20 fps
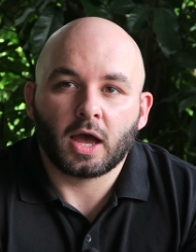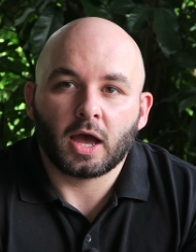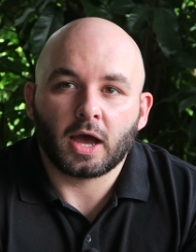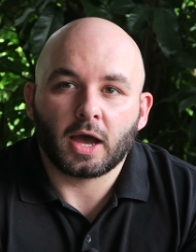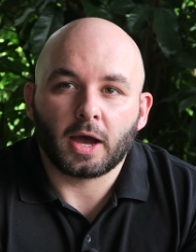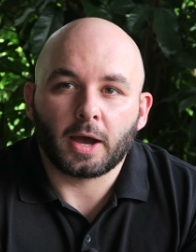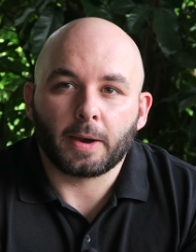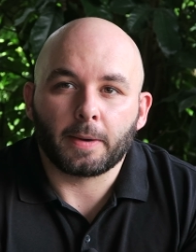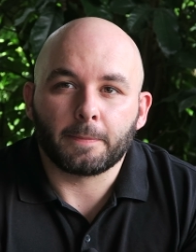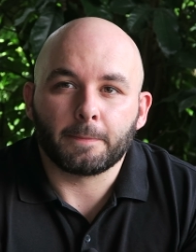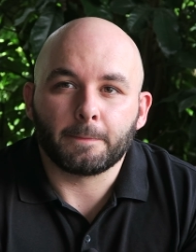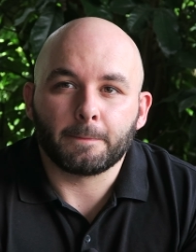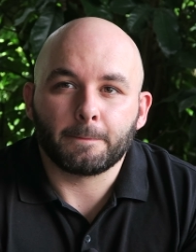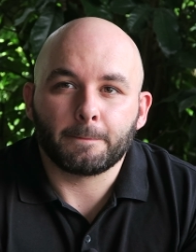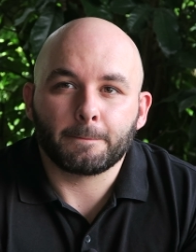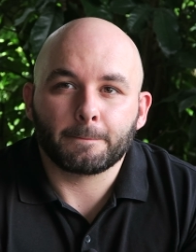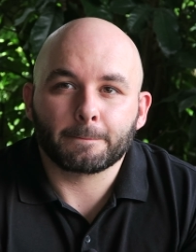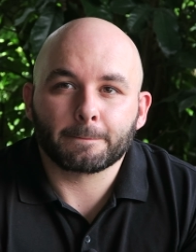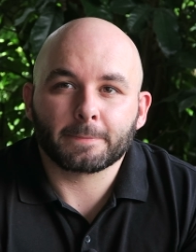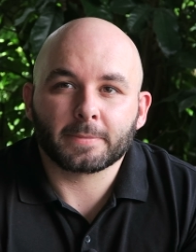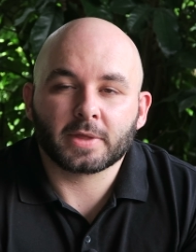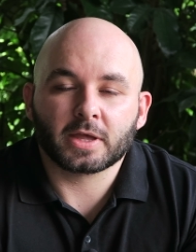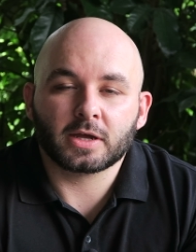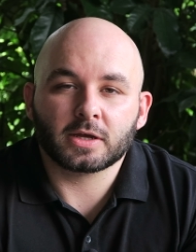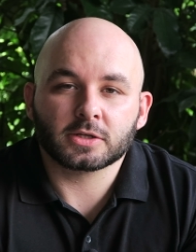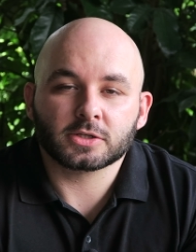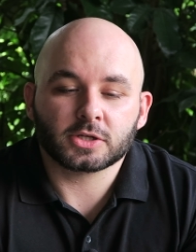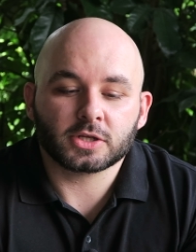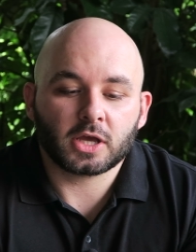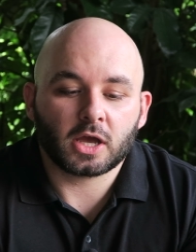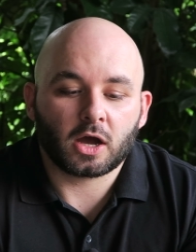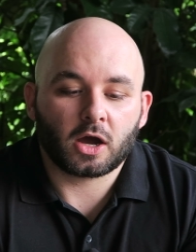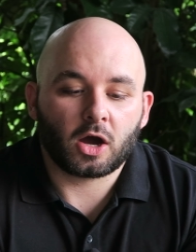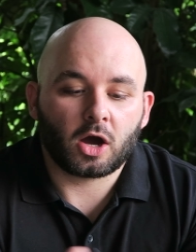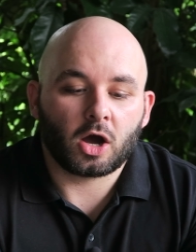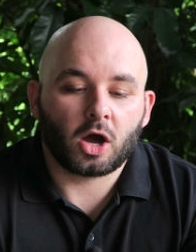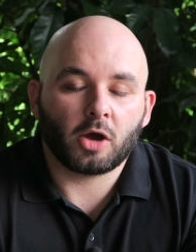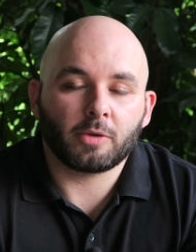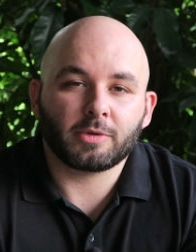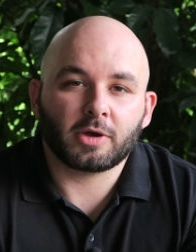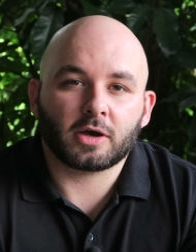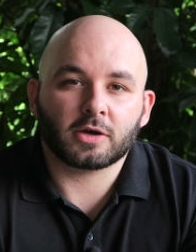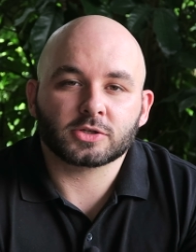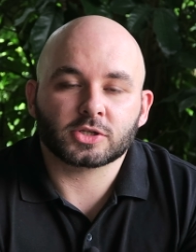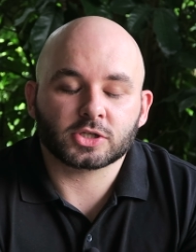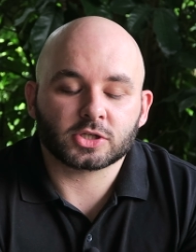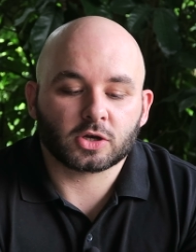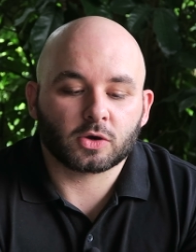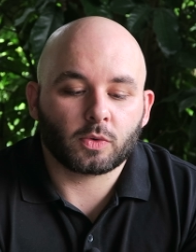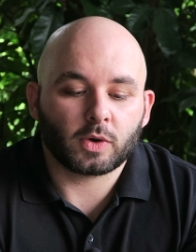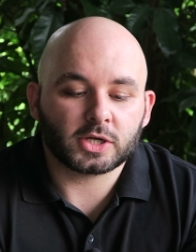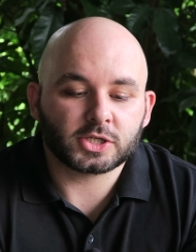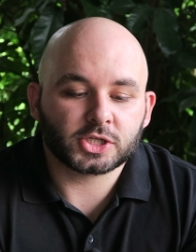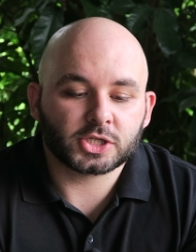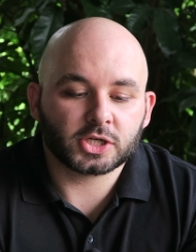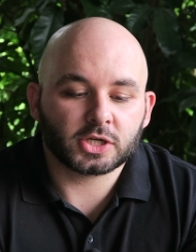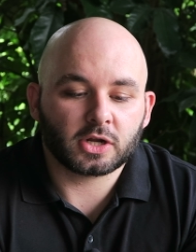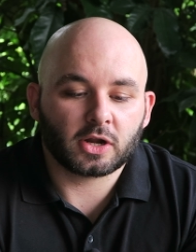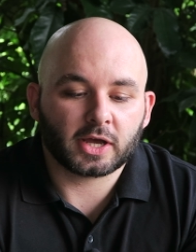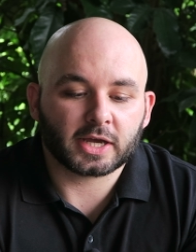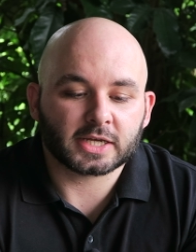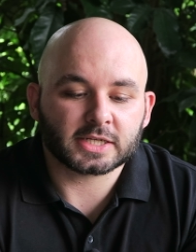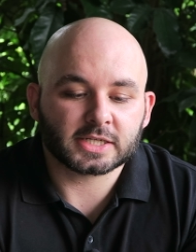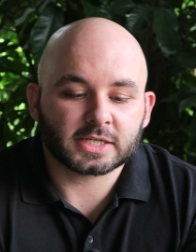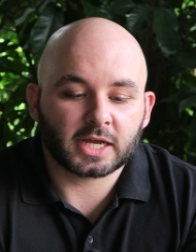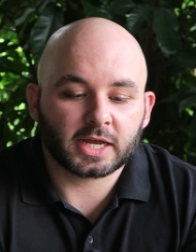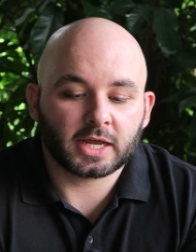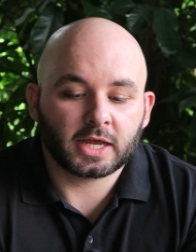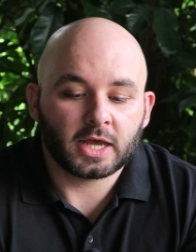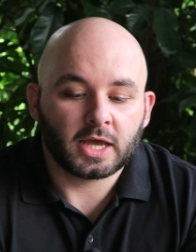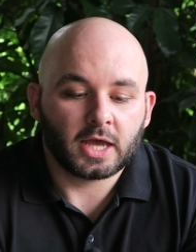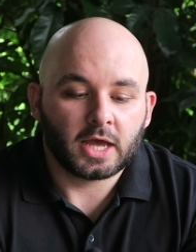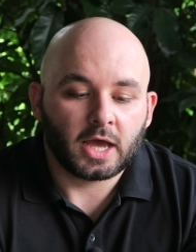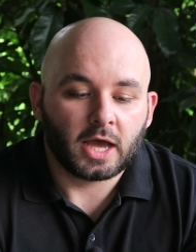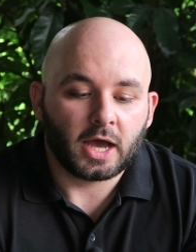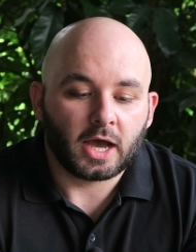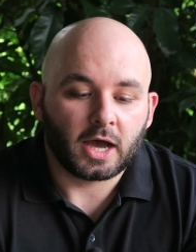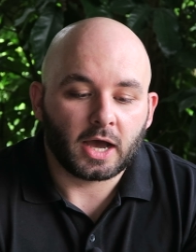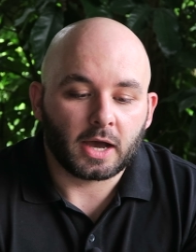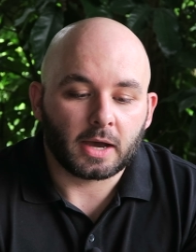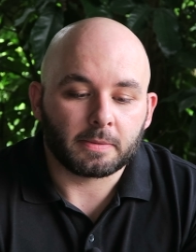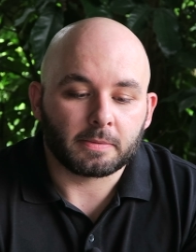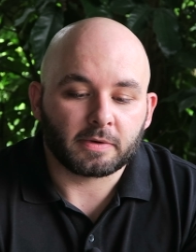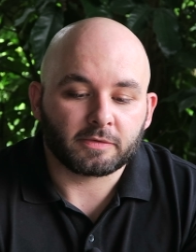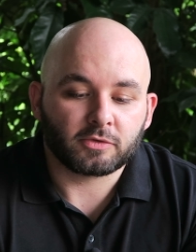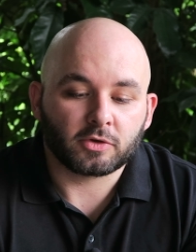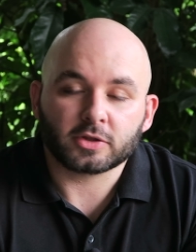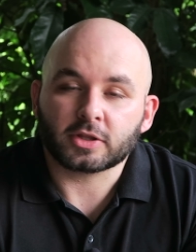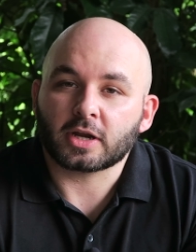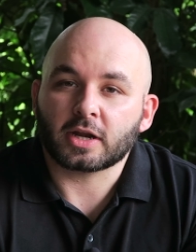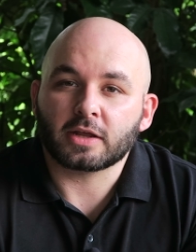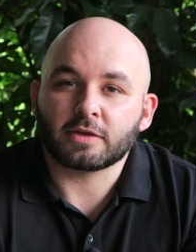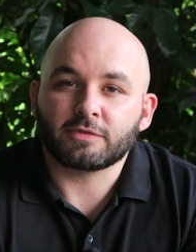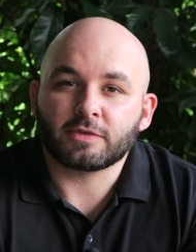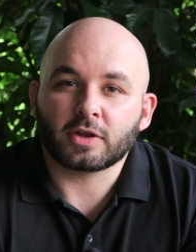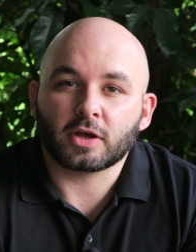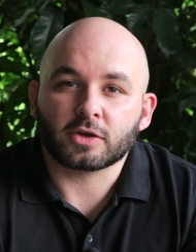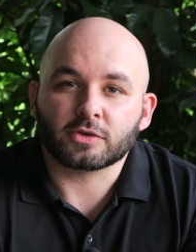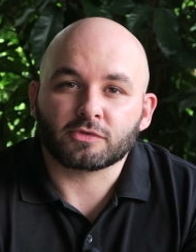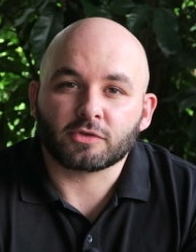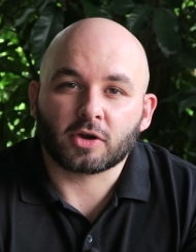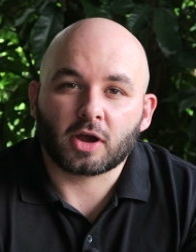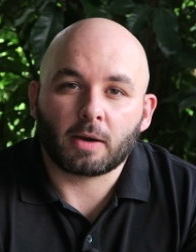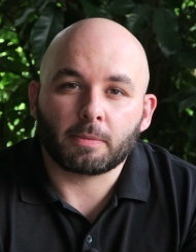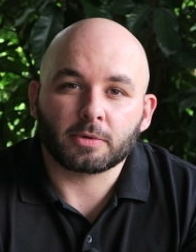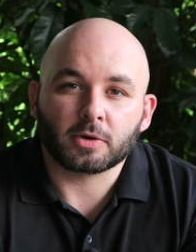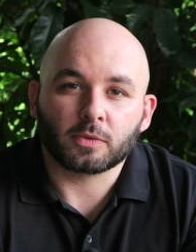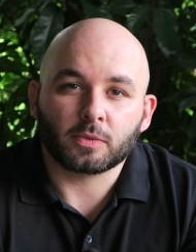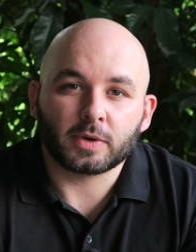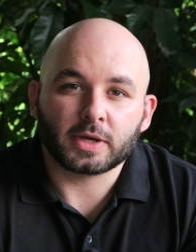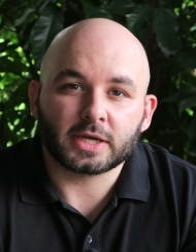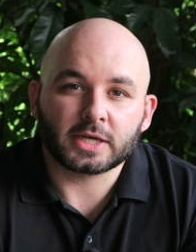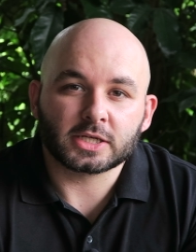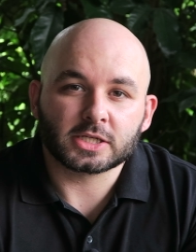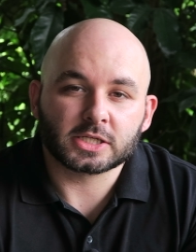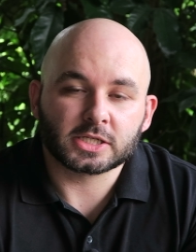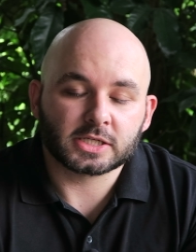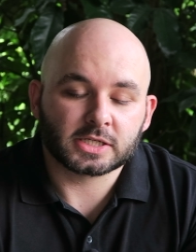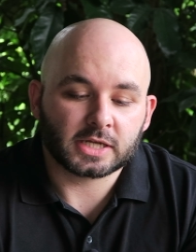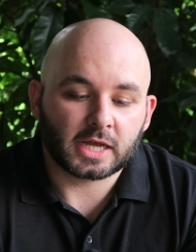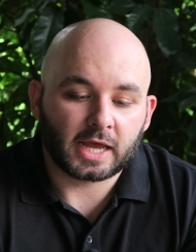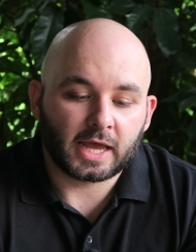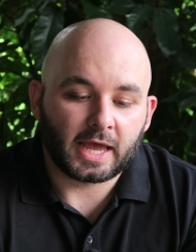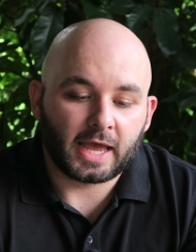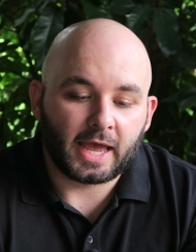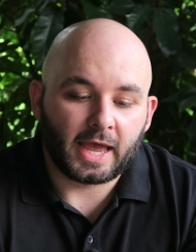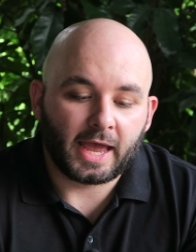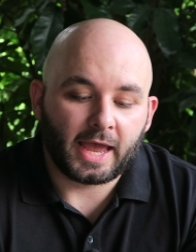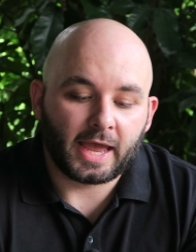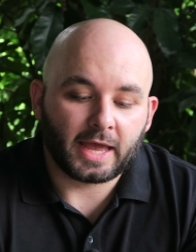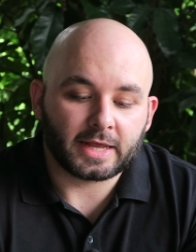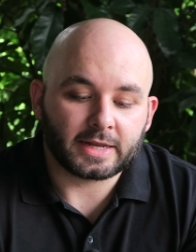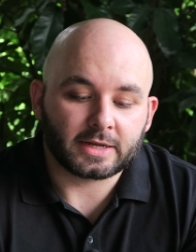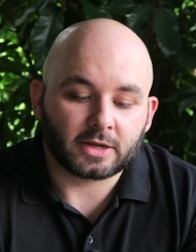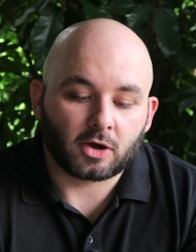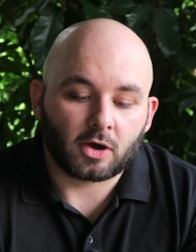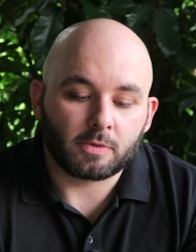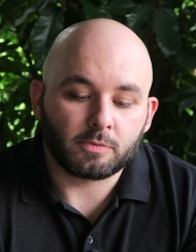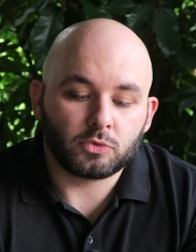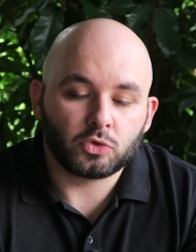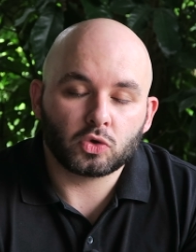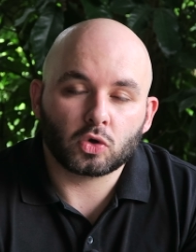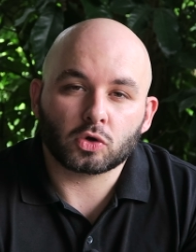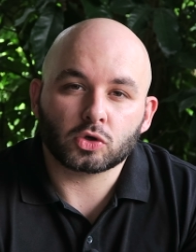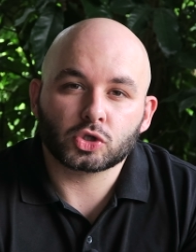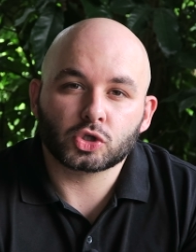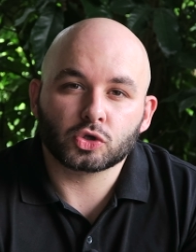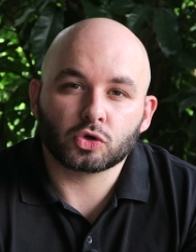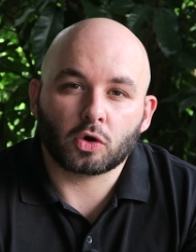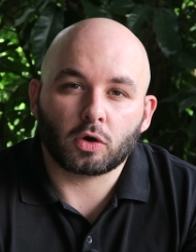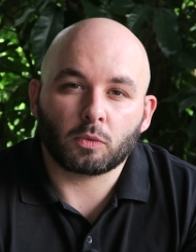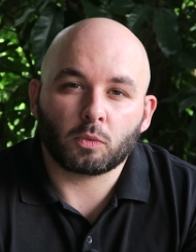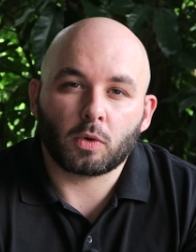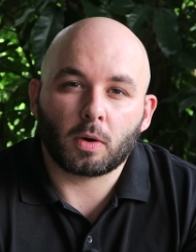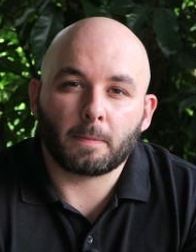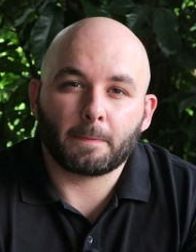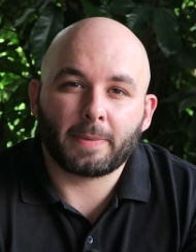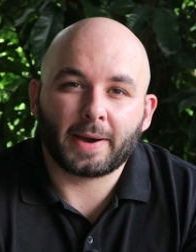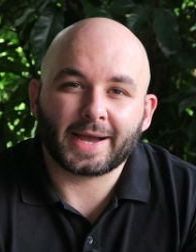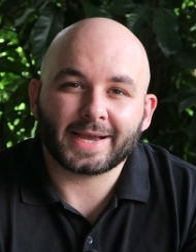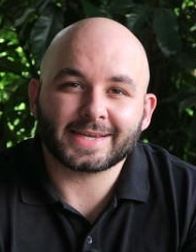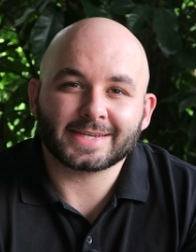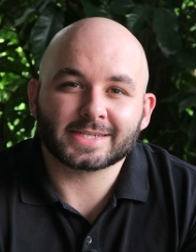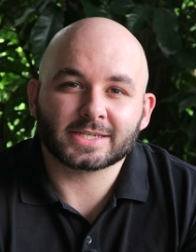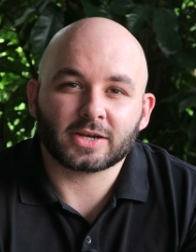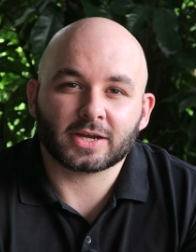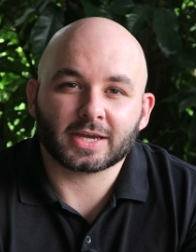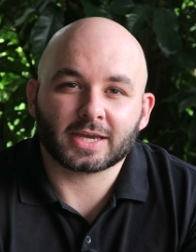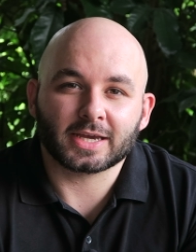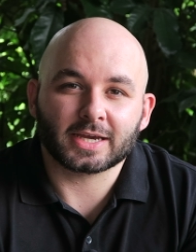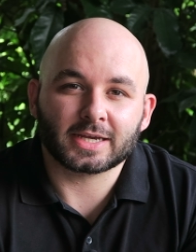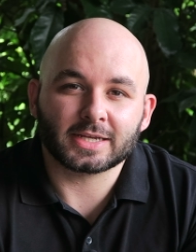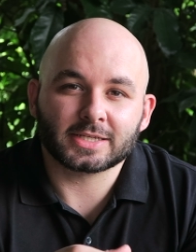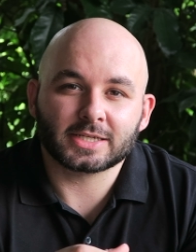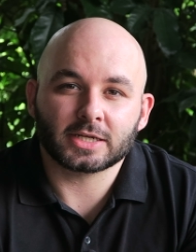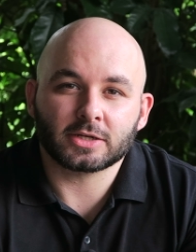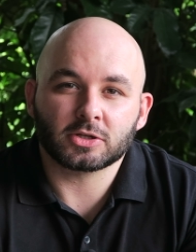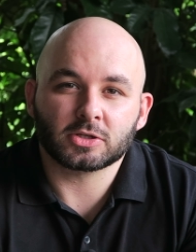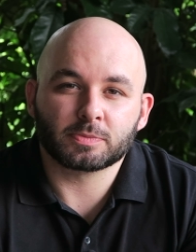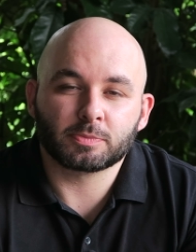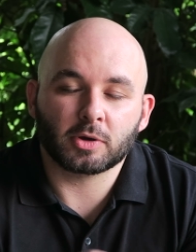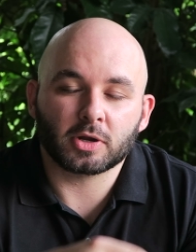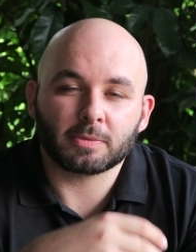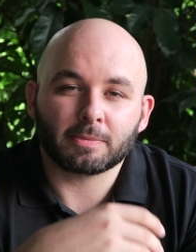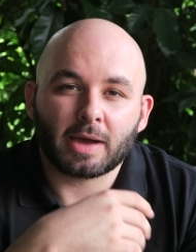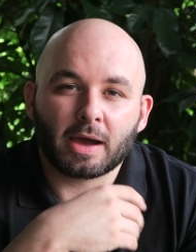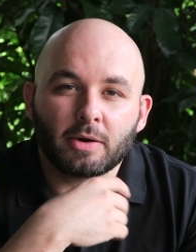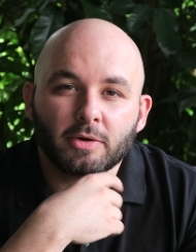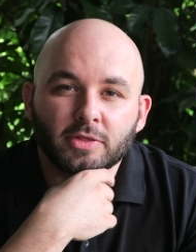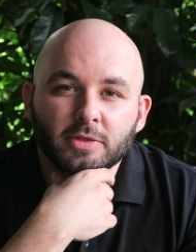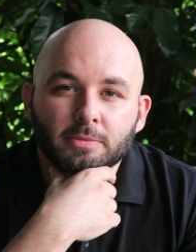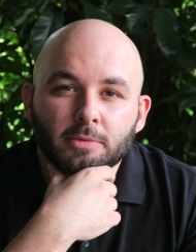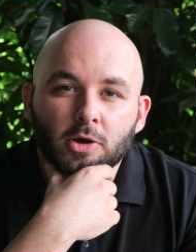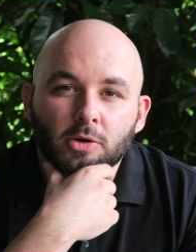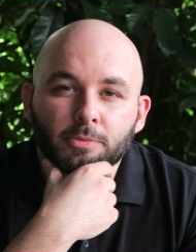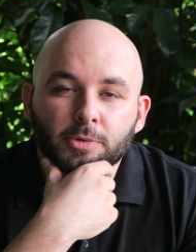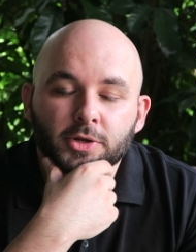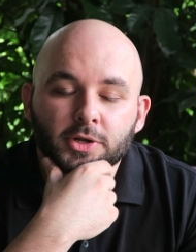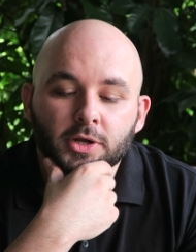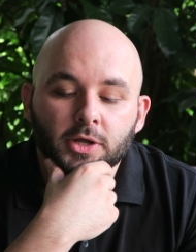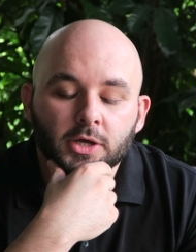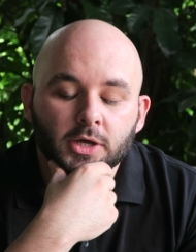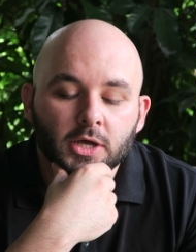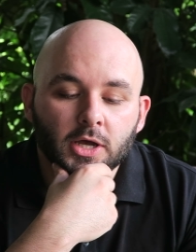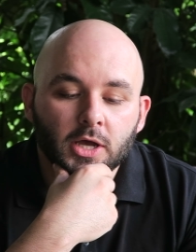Um, so yeah, I hope that answers the question. Like I say, um, I've not done any videos for a couple of weeks, and I'm not sure at what pace I can continue to put them out at the moment.